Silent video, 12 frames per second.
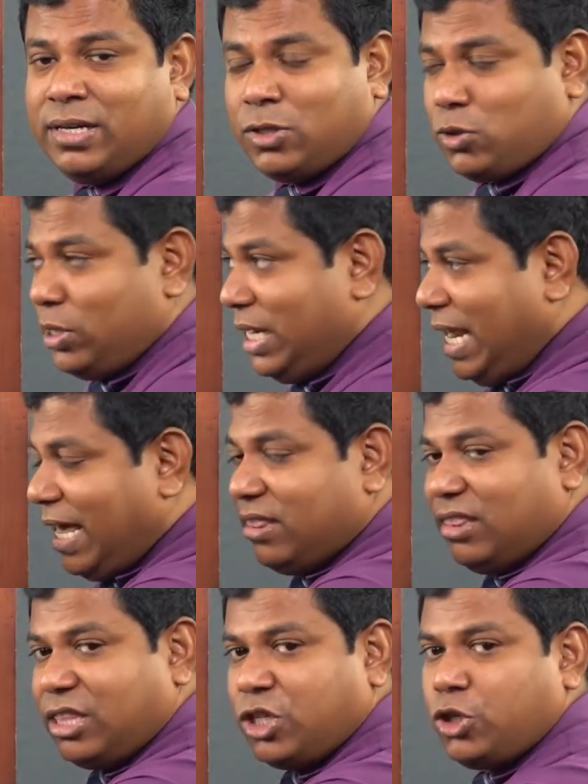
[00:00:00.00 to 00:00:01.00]
So the
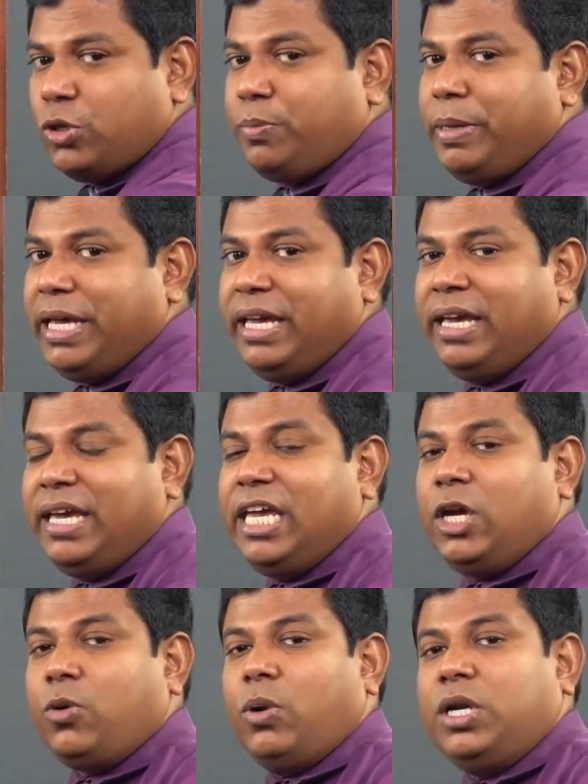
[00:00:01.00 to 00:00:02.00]
length should be
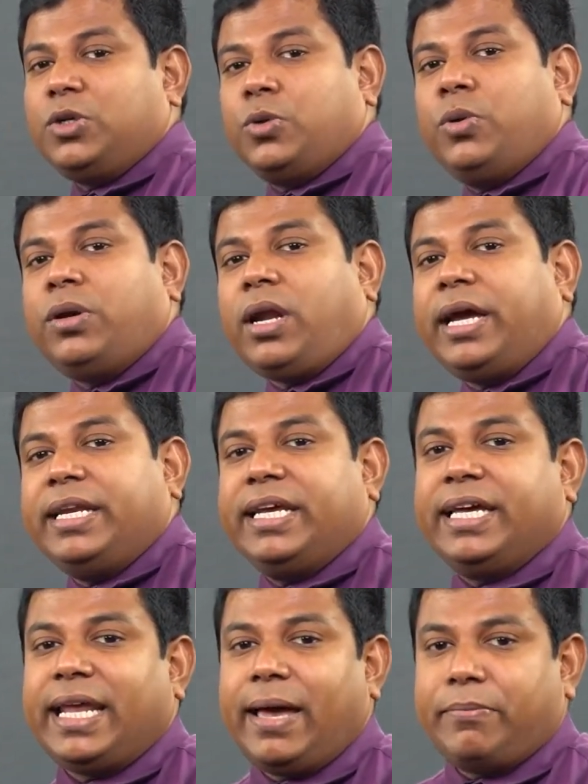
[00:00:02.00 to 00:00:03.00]
equal to 90
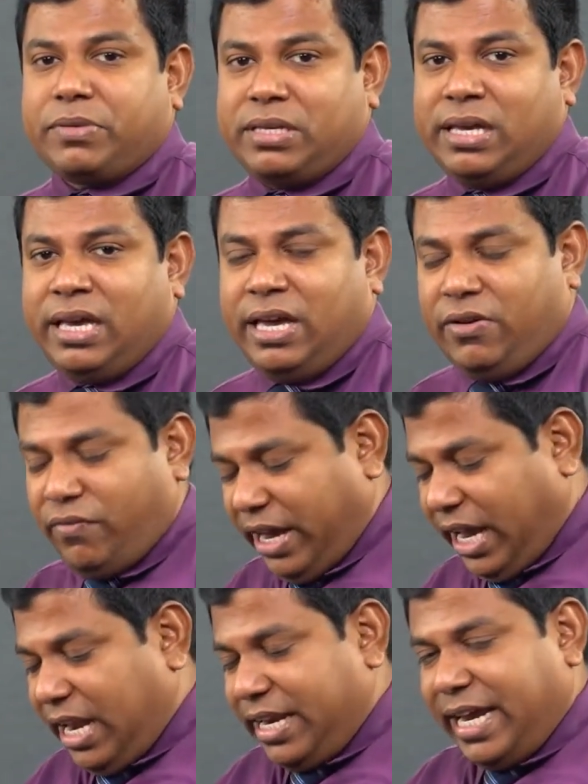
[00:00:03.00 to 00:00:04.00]
grams. If I
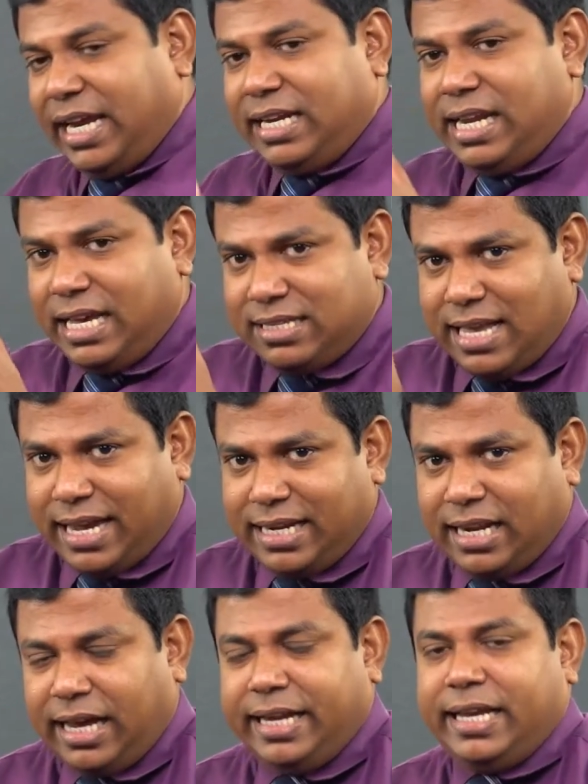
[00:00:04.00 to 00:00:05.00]
can get exactly
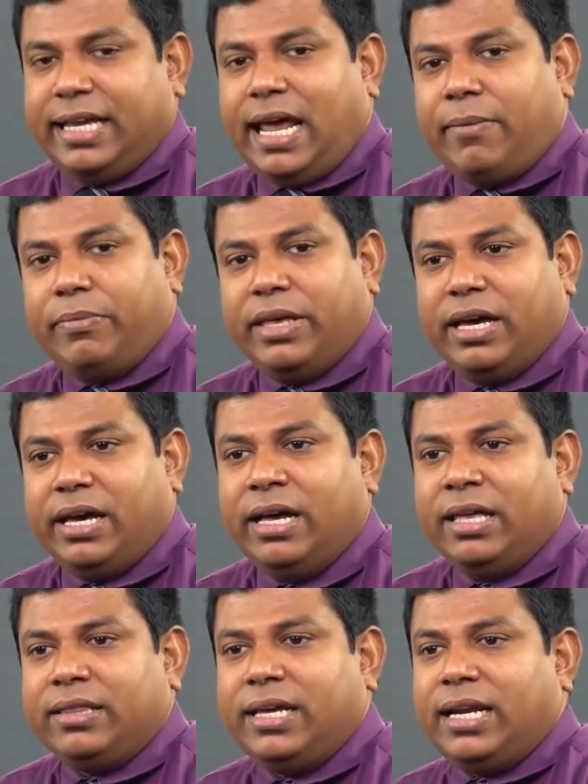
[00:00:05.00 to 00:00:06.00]
90 gram there,
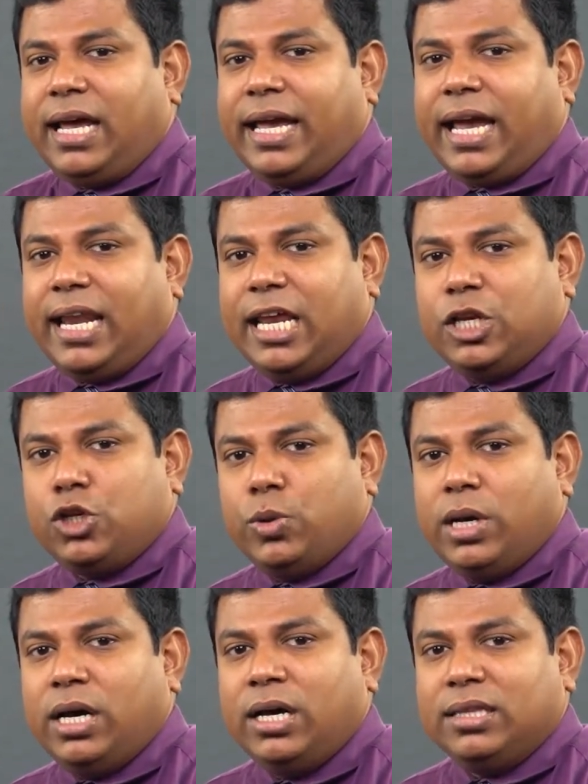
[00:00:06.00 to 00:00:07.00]
then I can
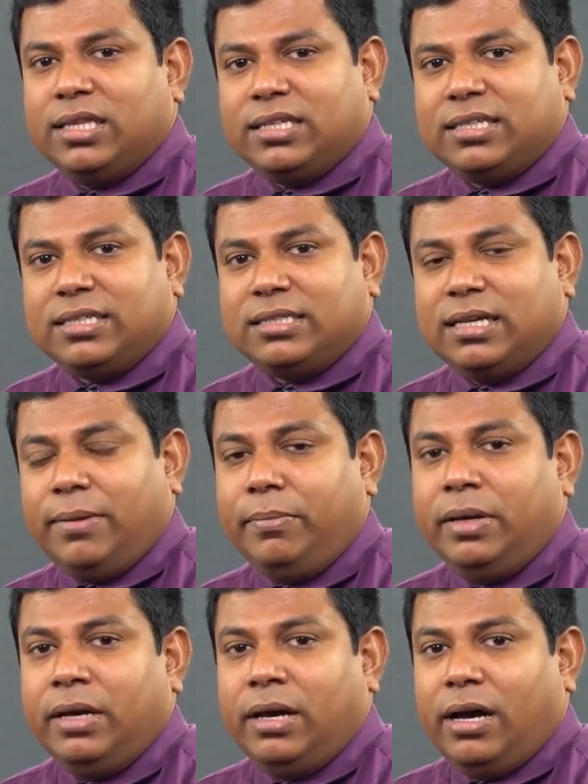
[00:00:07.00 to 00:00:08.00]
ensure the system
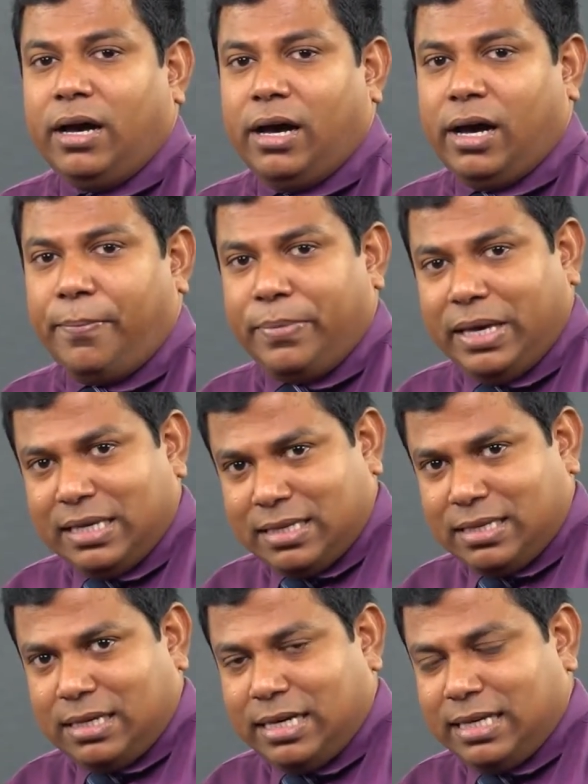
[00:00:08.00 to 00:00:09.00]

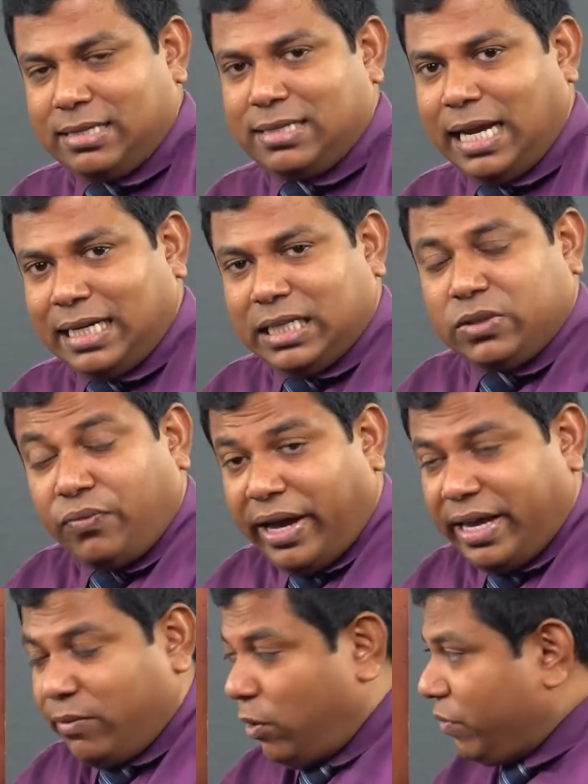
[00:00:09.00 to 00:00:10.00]
is
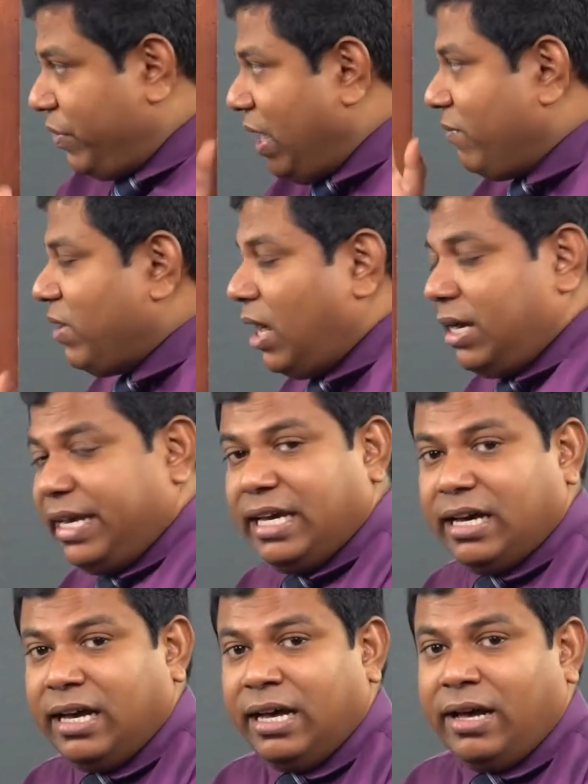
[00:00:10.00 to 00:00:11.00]
satisfying. What we have done
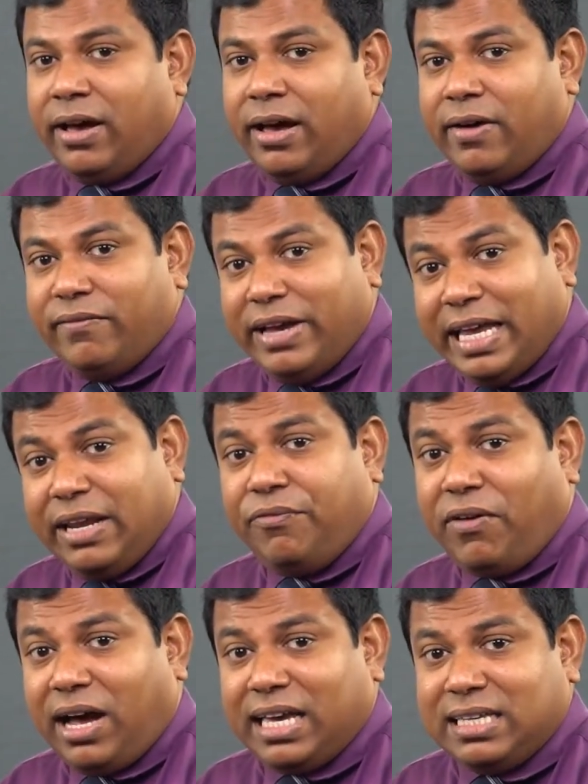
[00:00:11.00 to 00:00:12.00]
here
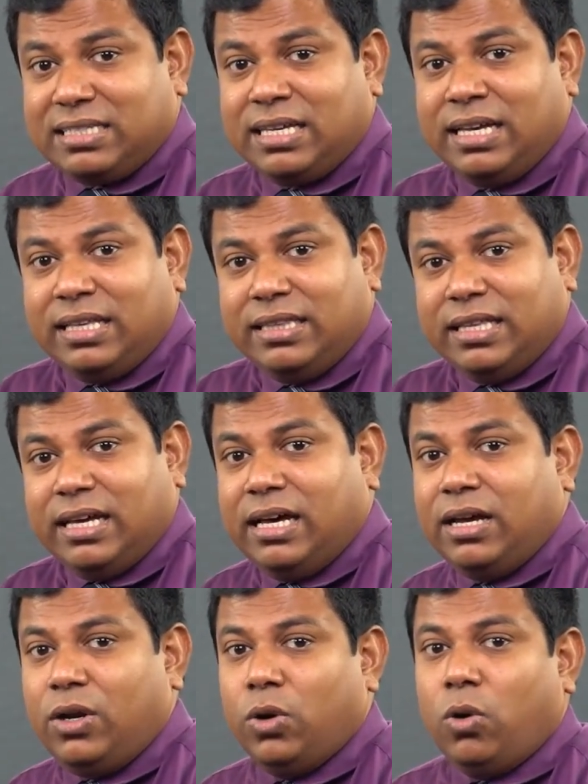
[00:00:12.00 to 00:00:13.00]
verifies
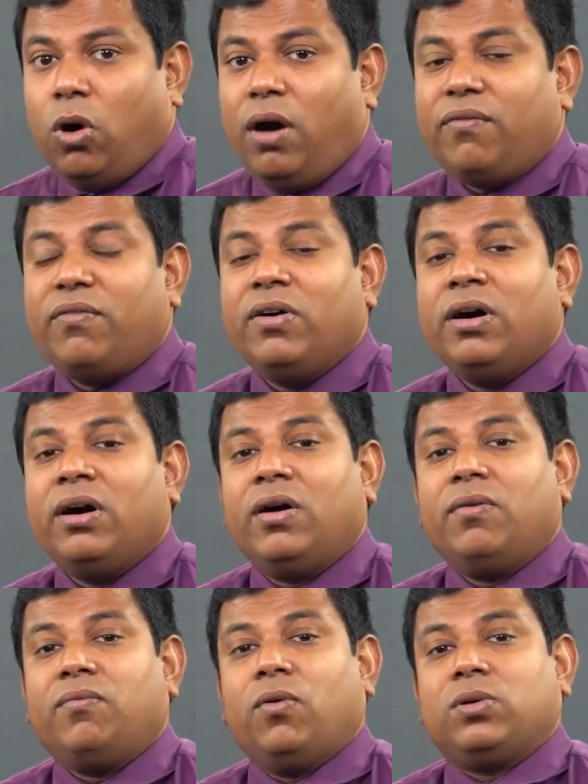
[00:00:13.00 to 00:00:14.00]
the law of
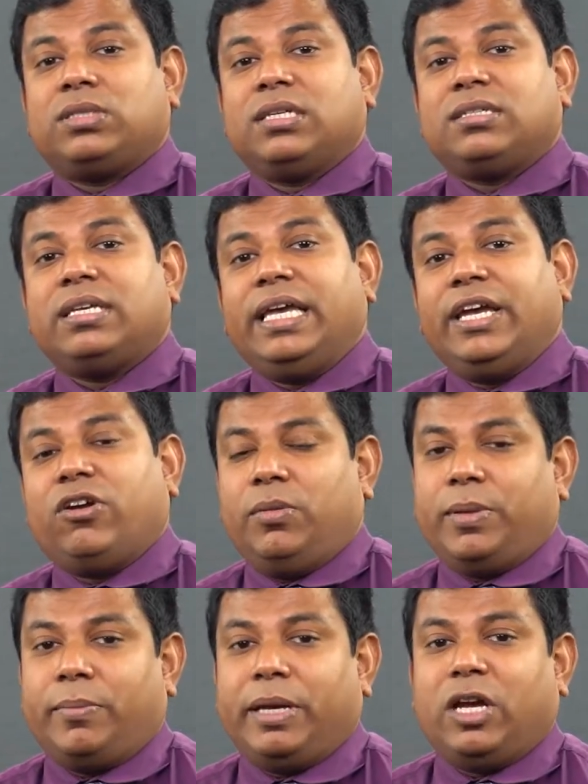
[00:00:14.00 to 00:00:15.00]
forces
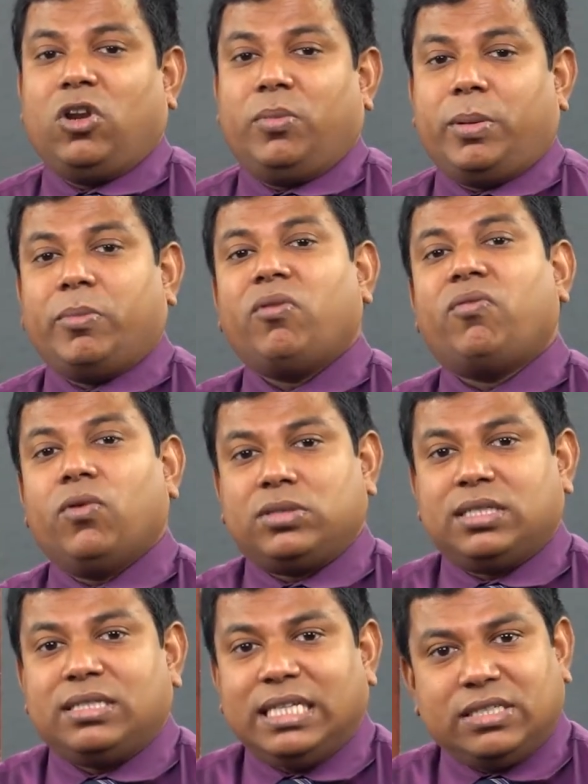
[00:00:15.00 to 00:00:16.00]
equilibrium. Equilibrium of
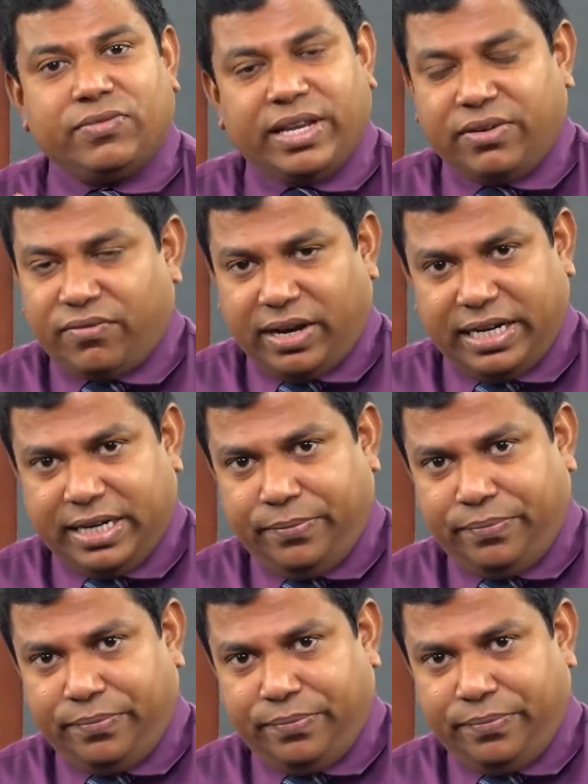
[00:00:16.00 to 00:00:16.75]
forces is verified.